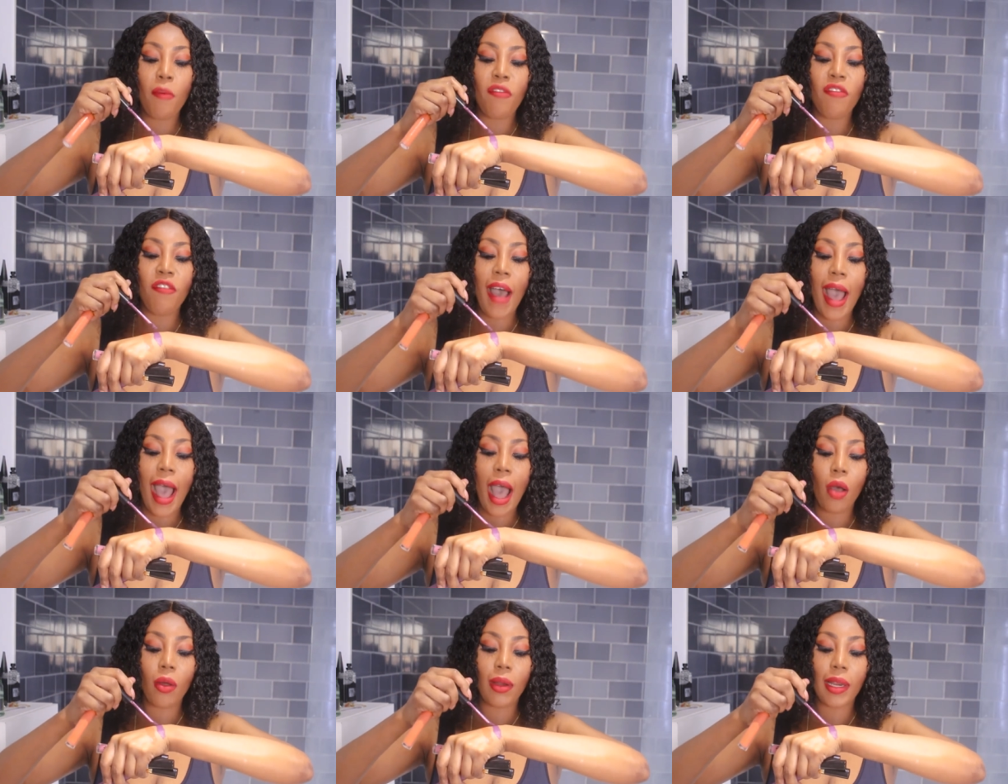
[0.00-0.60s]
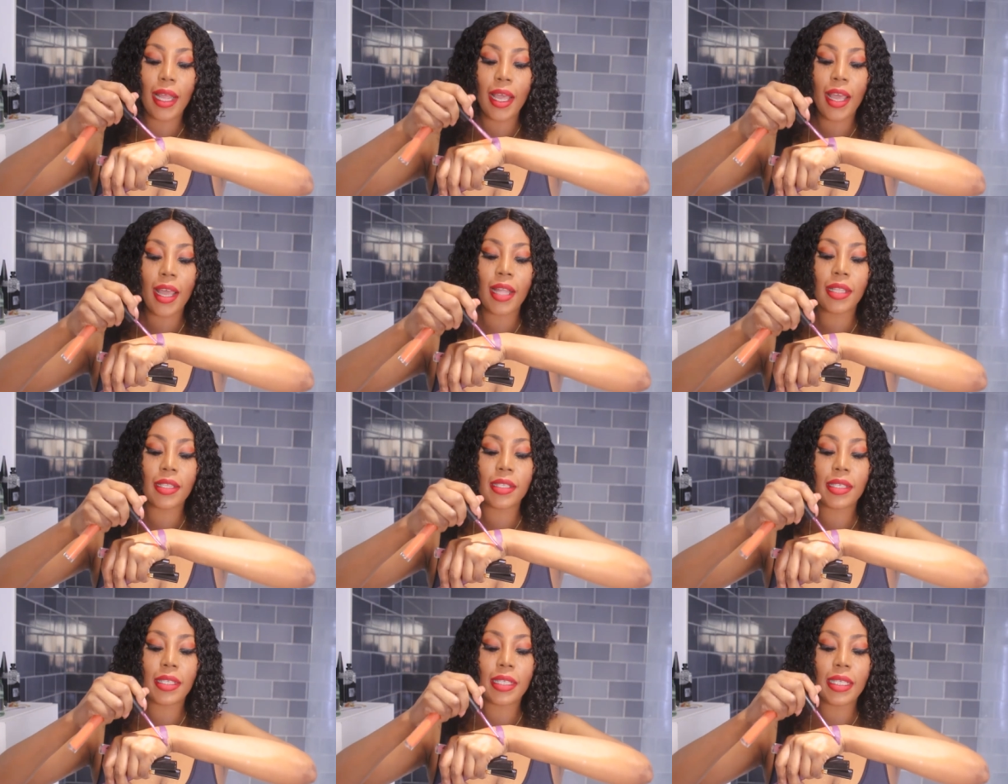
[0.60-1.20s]

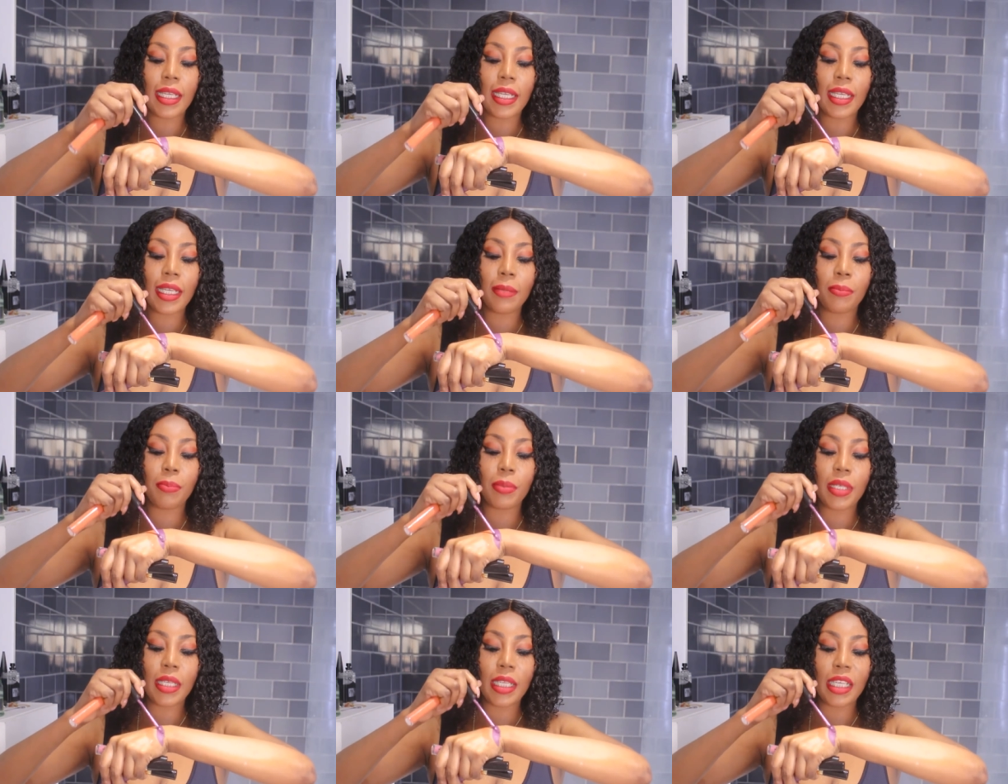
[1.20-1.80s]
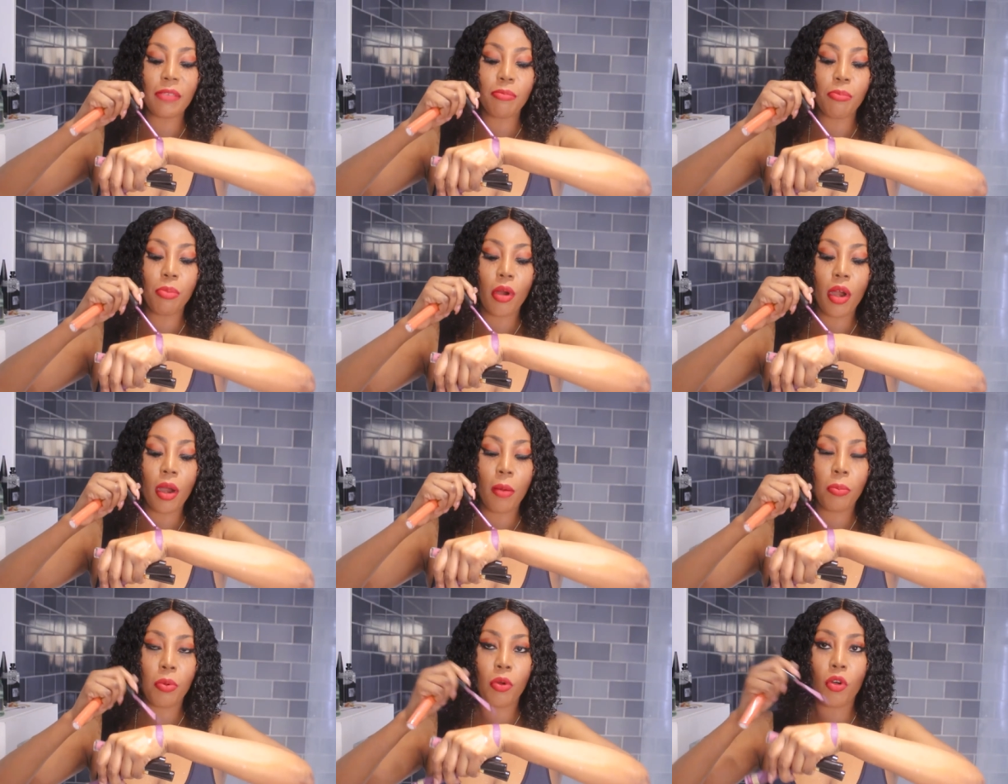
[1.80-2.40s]
violet, deep, deep
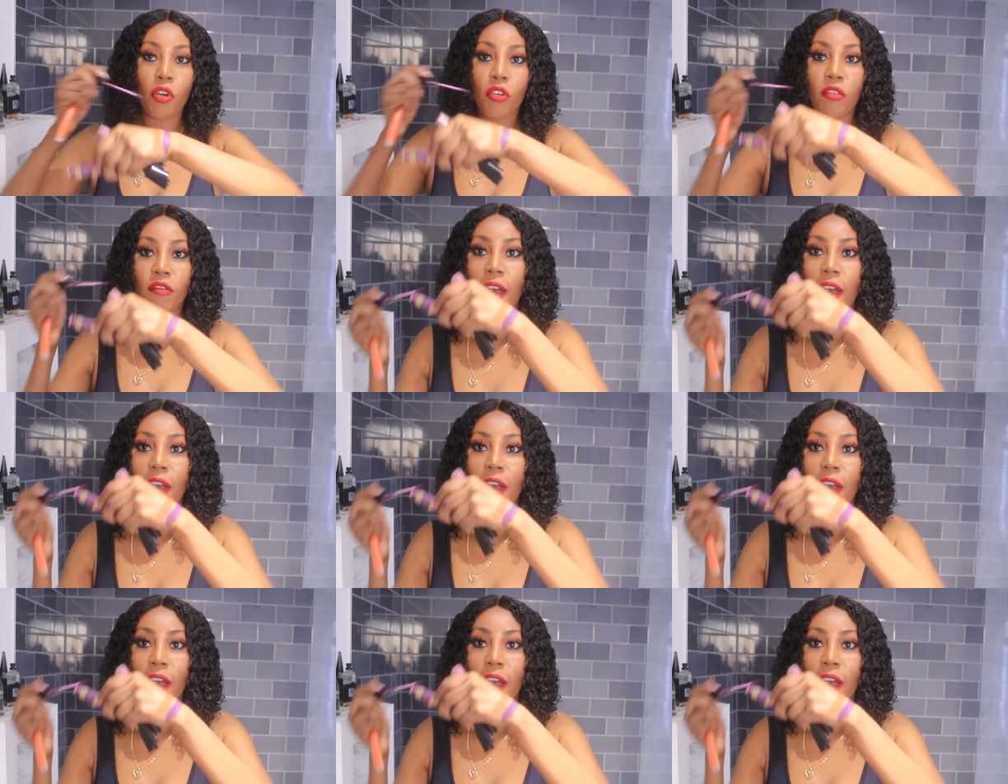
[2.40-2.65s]
purple